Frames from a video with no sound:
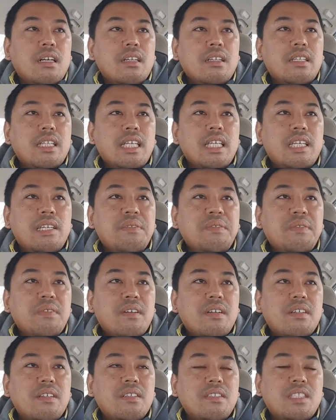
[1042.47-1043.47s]
they
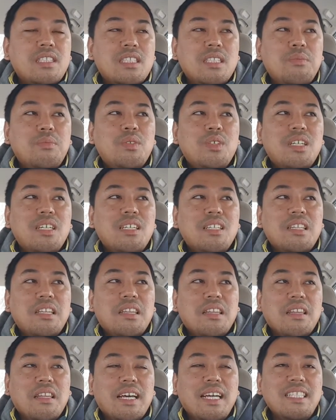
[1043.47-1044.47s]
somewhat
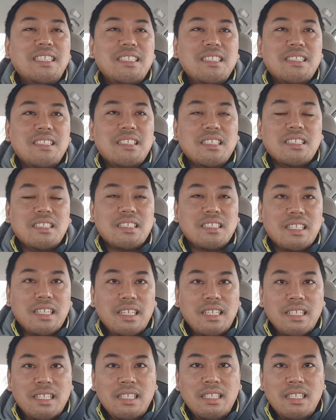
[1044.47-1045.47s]
lightened the
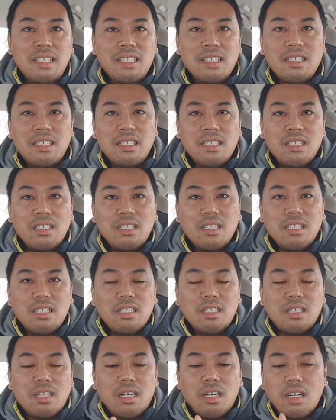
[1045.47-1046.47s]
skin
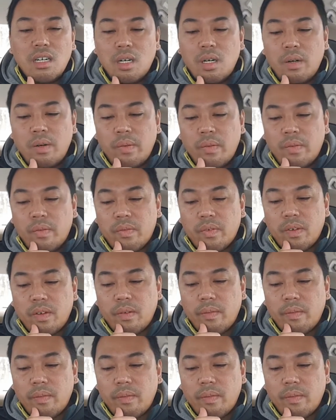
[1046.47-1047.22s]
of